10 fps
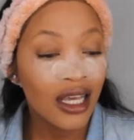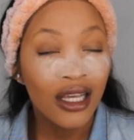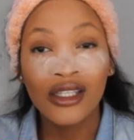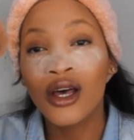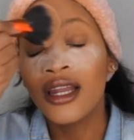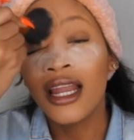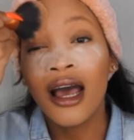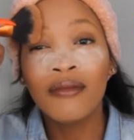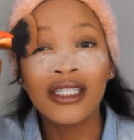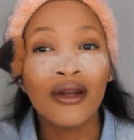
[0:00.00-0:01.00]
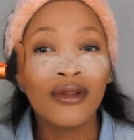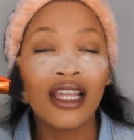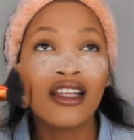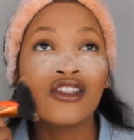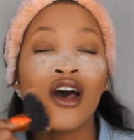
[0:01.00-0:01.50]
So now I'm done with
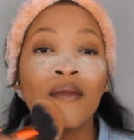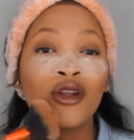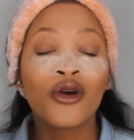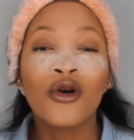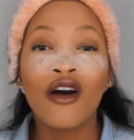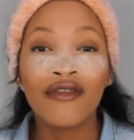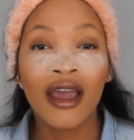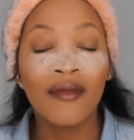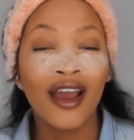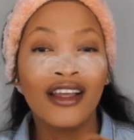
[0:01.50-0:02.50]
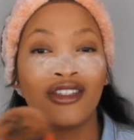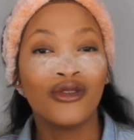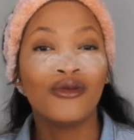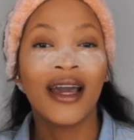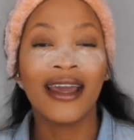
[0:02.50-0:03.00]
that, so I'm gonna go off camera and do
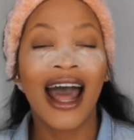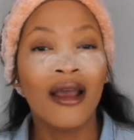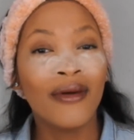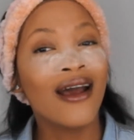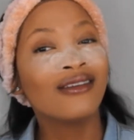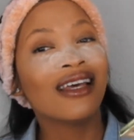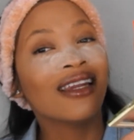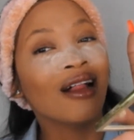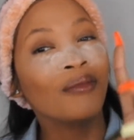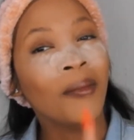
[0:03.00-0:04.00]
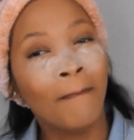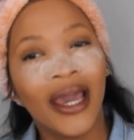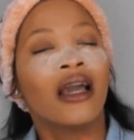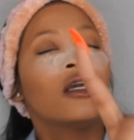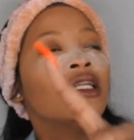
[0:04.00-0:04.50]
my eyebrows, and I'll be
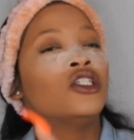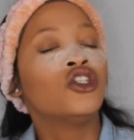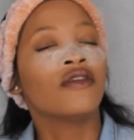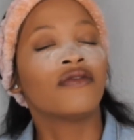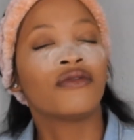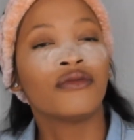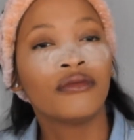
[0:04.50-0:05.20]
back in a jiff.